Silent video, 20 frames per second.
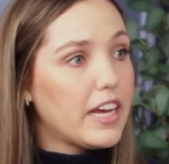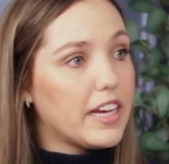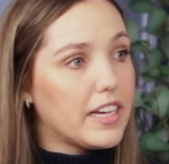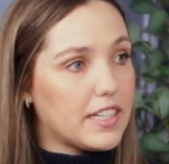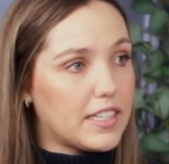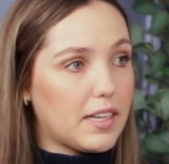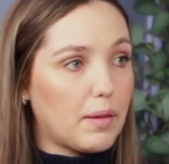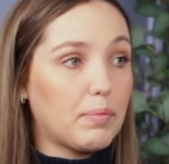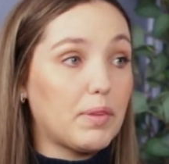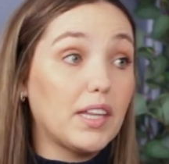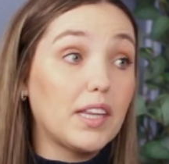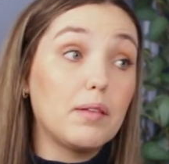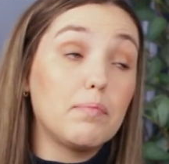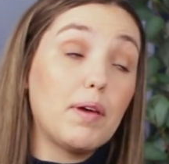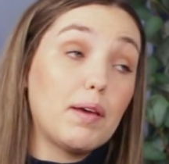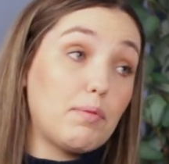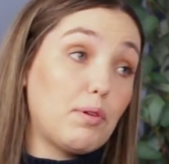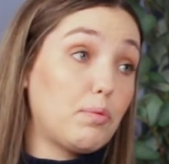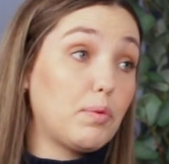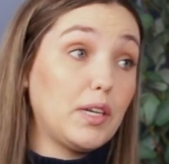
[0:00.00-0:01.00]
It's something that
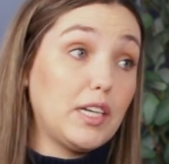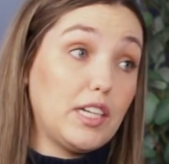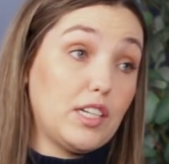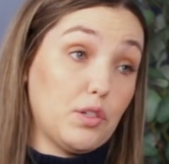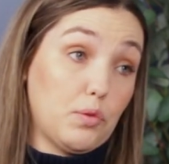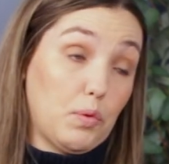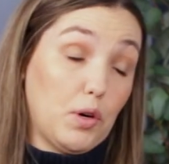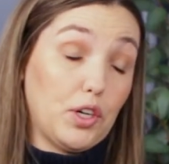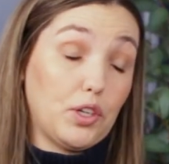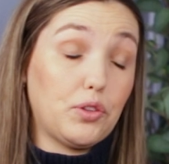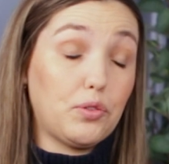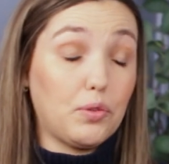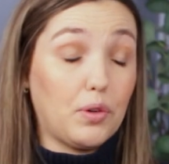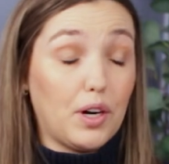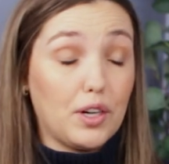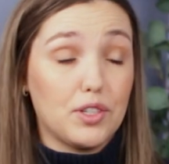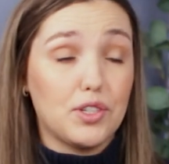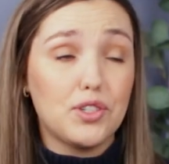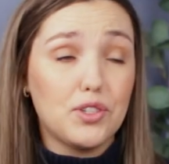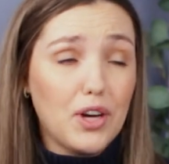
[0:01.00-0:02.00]
maybe we need to work through
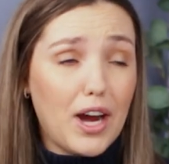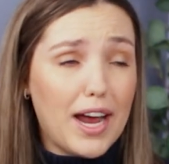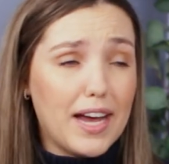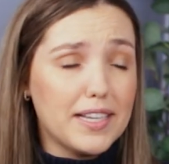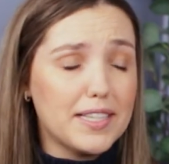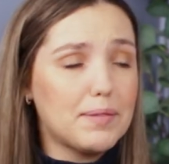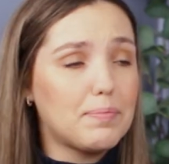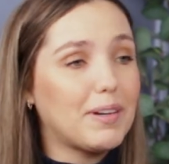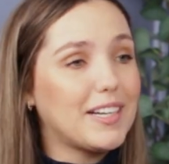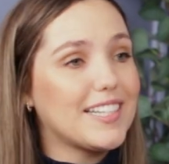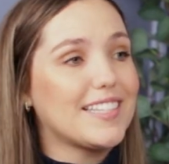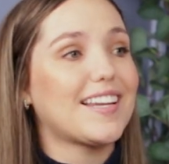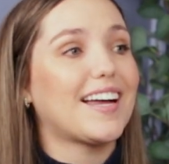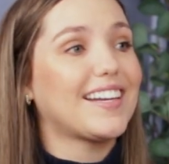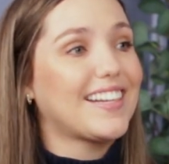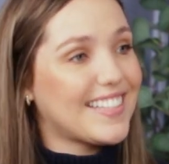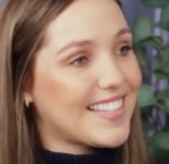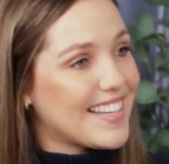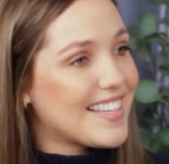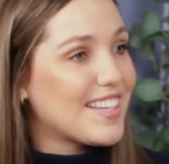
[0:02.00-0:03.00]
our stress, but it's
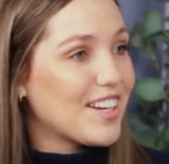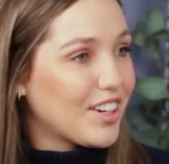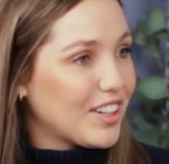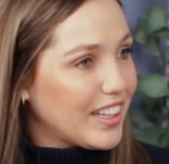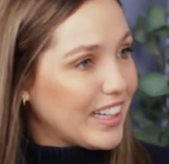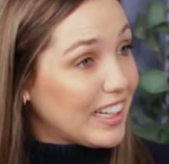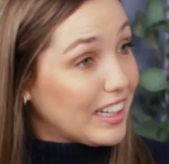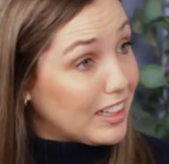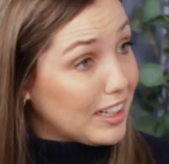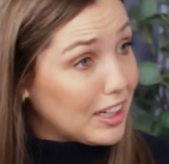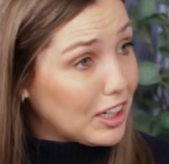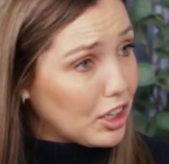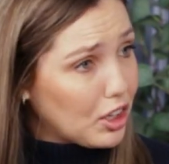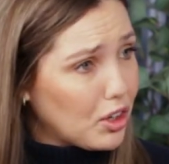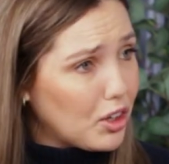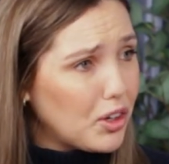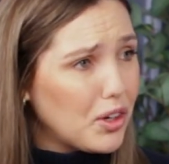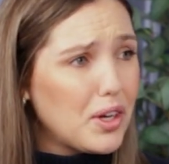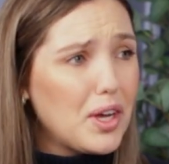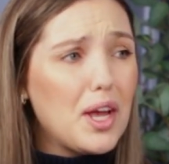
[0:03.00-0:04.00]
not necessarily
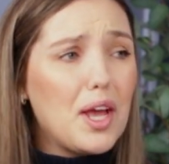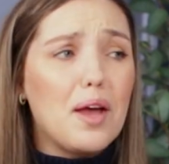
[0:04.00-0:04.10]
clinical.